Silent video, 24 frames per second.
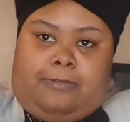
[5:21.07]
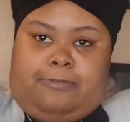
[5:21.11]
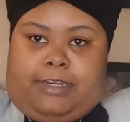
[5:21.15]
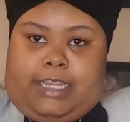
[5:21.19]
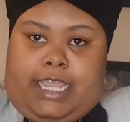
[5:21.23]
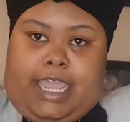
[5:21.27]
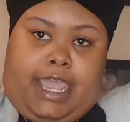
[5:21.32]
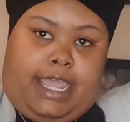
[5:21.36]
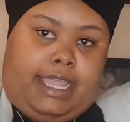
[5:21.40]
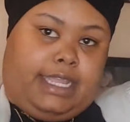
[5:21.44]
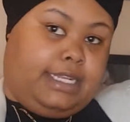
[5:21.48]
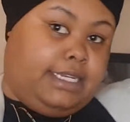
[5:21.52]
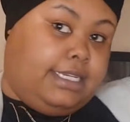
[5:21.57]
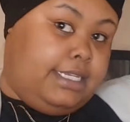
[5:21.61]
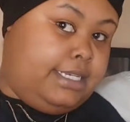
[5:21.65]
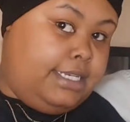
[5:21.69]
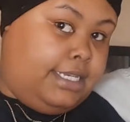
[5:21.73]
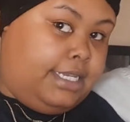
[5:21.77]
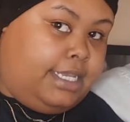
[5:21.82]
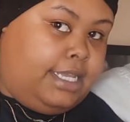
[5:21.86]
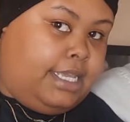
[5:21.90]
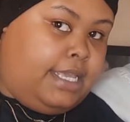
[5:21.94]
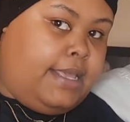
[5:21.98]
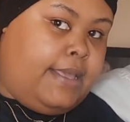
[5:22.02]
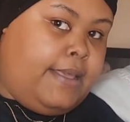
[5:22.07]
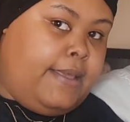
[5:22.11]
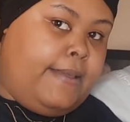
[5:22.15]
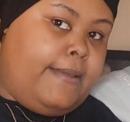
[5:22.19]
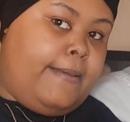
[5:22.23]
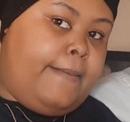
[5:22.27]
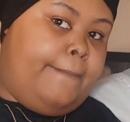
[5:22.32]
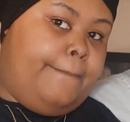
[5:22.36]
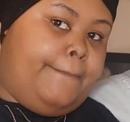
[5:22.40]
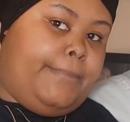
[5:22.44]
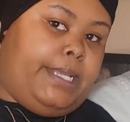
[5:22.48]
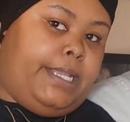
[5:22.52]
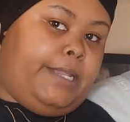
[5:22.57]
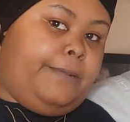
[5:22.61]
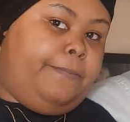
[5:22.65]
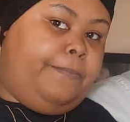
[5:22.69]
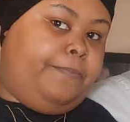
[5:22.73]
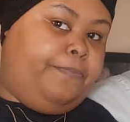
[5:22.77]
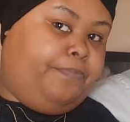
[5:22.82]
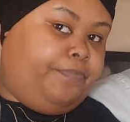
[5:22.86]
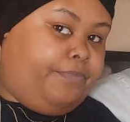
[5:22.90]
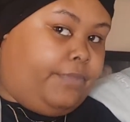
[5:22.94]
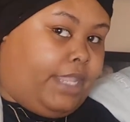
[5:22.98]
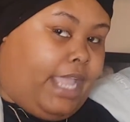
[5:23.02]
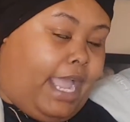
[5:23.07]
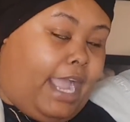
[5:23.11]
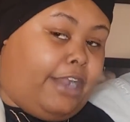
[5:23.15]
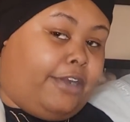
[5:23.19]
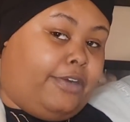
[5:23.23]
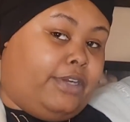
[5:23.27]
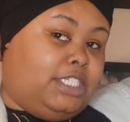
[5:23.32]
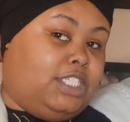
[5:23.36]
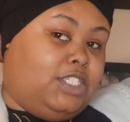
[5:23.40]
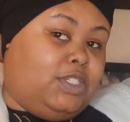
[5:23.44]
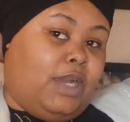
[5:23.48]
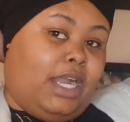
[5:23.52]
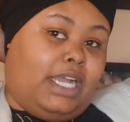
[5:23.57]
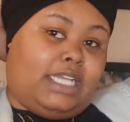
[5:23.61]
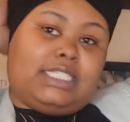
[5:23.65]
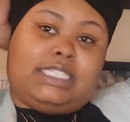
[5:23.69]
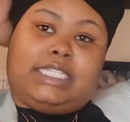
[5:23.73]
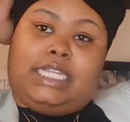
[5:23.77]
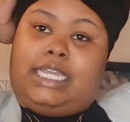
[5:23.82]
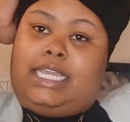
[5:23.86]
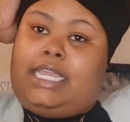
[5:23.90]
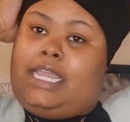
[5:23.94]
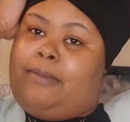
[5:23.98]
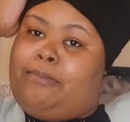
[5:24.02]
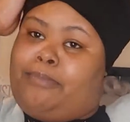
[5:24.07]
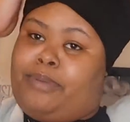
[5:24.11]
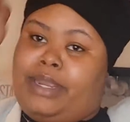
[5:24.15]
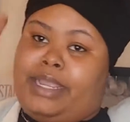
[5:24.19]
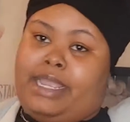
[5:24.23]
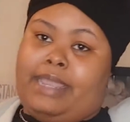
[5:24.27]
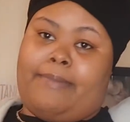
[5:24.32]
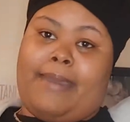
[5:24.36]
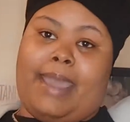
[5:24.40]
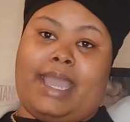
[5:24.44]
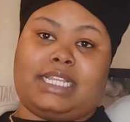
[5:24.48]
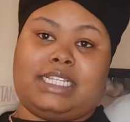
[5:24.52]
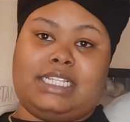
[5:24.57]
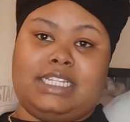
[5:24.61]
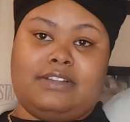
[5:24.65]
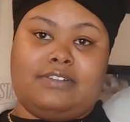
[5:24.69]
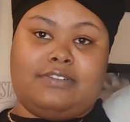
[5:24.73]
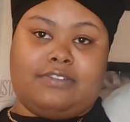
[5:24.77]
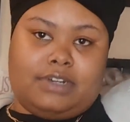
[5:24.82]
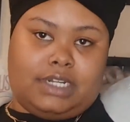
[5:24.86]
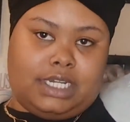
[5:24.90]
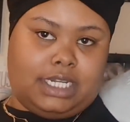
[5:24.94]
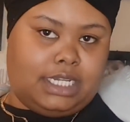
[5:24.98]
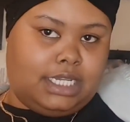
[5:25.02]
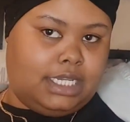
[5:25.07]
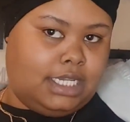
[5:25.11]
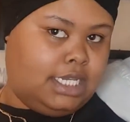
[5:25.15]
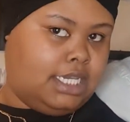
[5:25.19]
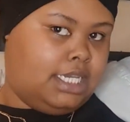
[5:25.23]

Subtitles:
Yeah. But I crisscrossed it and bring it back to the front.